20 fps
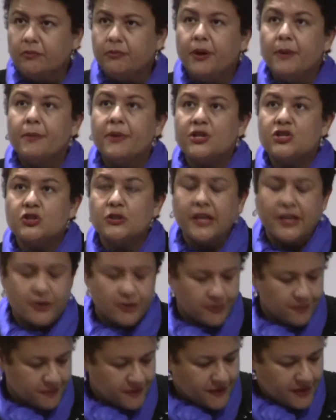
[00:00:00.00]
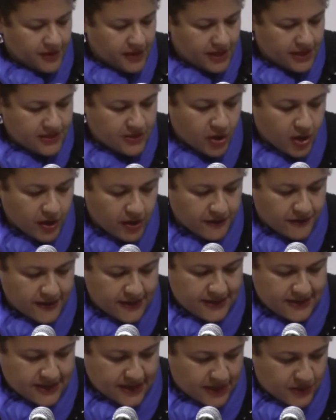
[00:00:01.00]
but much later. His heart,
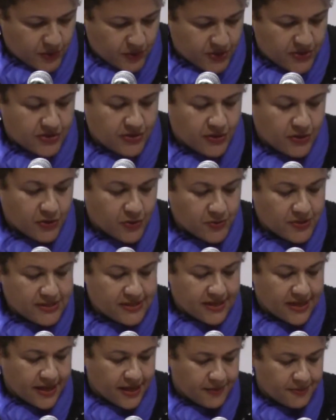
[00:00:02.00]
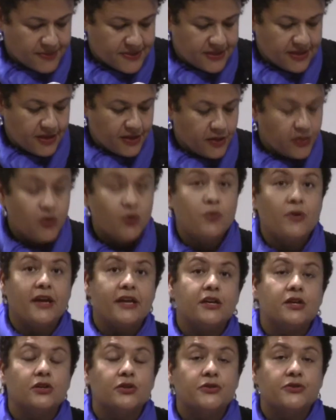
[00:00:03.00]
they said, was three times the
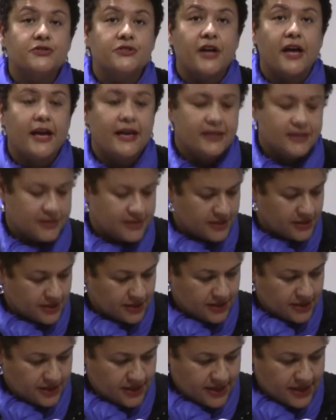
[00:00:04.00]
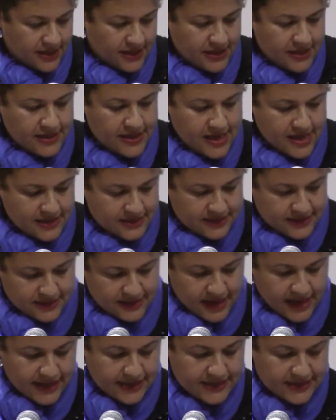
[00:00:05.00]
regular size.
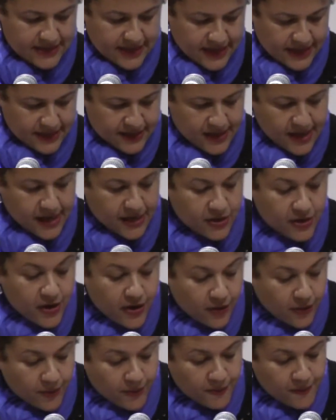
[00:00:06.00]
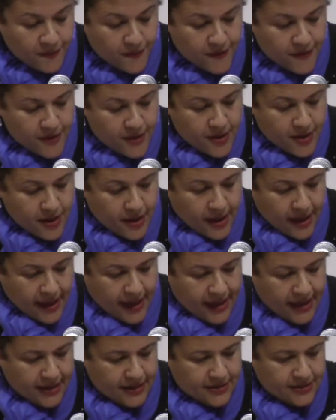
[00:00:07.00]
Yes, I said, I know.
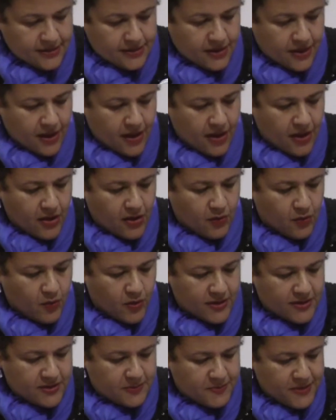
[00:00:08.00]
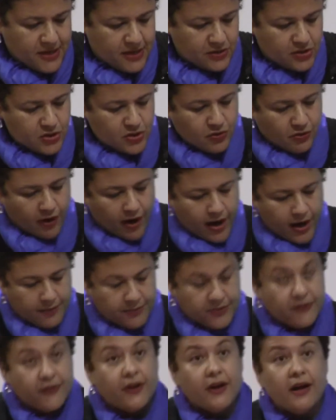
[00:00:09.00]
And uh, what's being
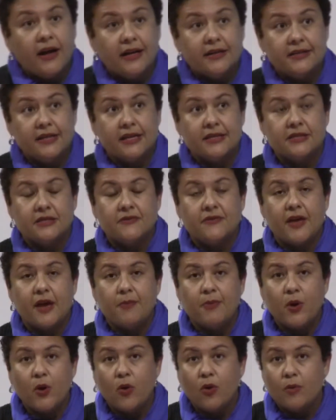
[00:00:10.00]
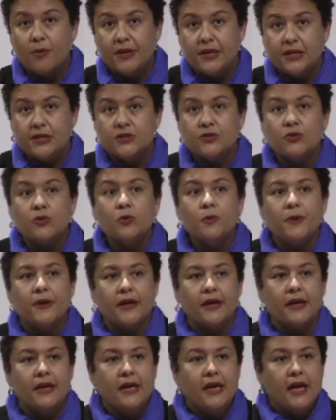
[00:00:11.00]
described in the context of that poem in its
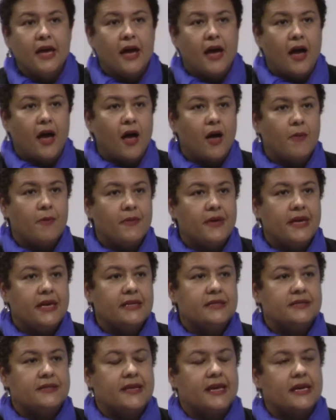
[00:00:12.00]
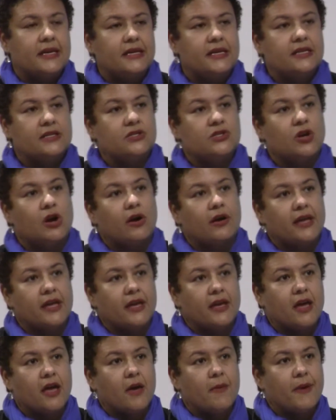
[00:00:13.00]
grouping, um, it's that it's
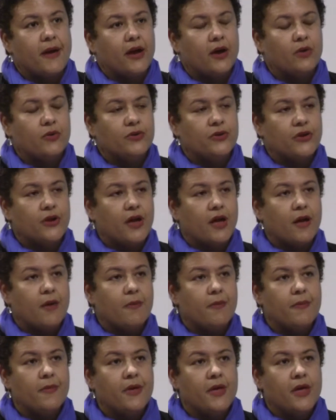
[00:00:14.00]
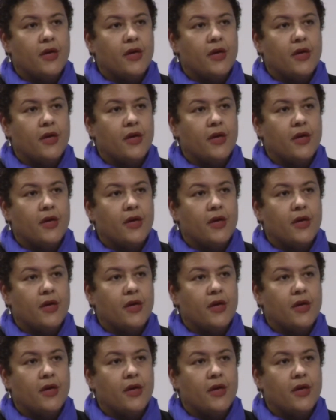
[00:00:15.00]
talking about um,